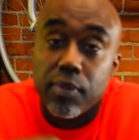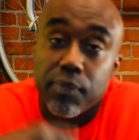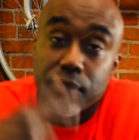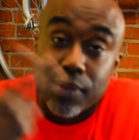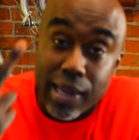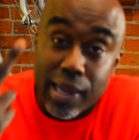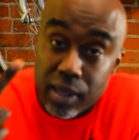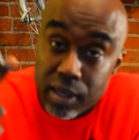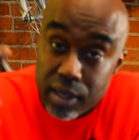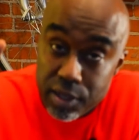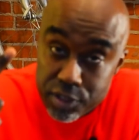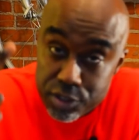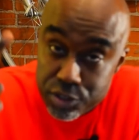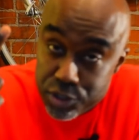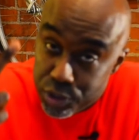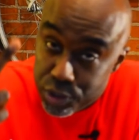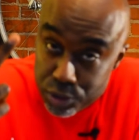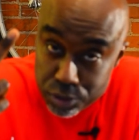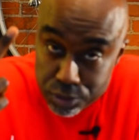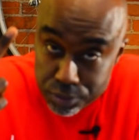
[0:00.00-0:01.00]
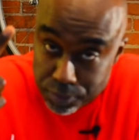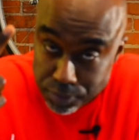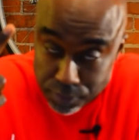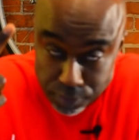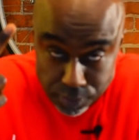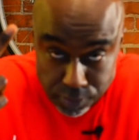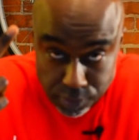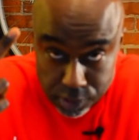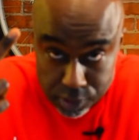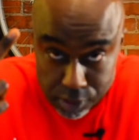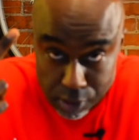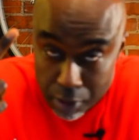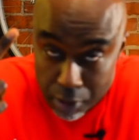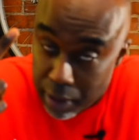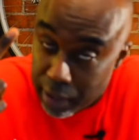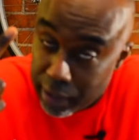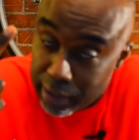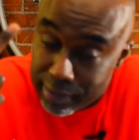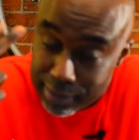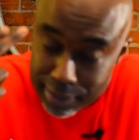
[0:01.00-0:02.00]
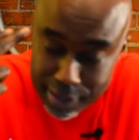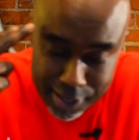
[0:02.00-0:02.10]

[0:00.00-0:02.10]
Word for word: Got another two, all right?